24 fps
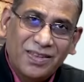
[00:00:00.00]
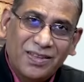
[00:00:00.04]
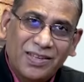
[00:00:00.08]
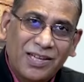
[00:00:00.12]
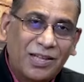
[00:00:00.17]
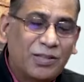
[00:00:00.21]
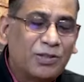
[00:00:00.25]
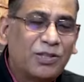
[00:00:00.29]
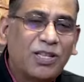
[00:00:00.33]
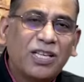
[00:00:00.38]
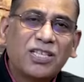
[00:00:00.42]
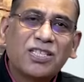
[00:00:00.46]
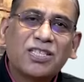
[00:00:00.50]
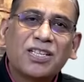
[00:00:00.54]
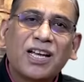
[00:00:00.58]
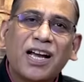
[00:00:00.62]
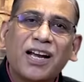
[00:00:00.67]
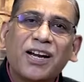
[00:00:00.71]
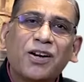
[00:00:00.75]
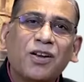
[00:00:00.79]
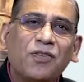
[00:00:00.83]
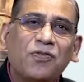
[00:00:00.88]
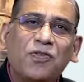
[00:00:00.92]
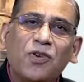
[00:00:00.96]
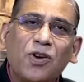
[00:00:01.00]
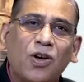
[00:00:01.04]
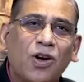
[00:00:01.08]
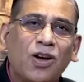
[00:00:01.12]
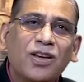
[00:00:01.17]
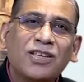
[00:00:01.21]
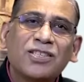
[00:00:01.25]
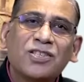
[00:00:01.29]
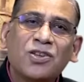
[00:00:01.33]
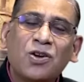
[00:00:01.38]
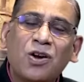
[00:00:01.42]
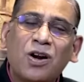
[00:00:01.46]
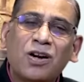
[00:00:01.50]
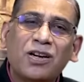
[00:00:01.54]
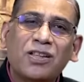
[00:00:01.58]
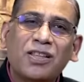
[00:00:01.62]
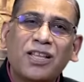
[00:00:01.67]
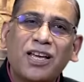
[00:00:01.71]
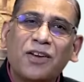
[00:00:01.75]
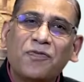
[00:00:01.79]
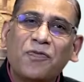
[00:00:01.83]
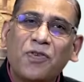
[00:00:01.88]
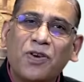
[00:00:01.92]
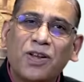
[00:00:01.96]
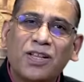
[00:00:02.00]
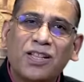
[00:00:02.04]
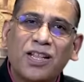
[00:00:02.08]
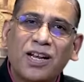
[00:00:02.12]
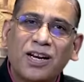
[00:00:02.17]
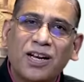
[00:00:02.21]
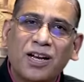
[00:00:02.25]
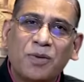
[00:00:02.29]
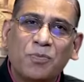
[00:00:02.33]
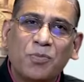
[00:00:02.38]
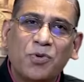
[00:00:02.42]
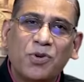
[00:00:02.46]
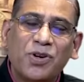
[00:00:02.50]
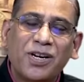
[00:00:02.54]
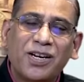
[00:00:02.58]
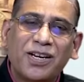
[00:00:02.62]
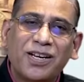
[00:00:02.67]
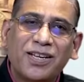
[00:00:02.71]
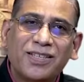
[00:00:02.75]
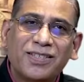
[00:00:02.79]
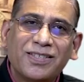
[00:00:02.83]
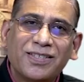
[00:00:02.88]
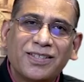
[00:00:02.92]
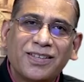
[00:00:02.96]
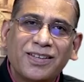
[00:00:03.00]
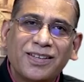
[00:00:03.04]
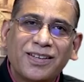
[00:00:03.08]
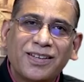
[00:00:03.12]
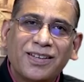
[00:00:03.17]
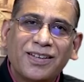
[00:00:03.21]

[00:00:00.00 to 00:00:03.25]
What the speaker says: Now, this kind of law is not there for other communities.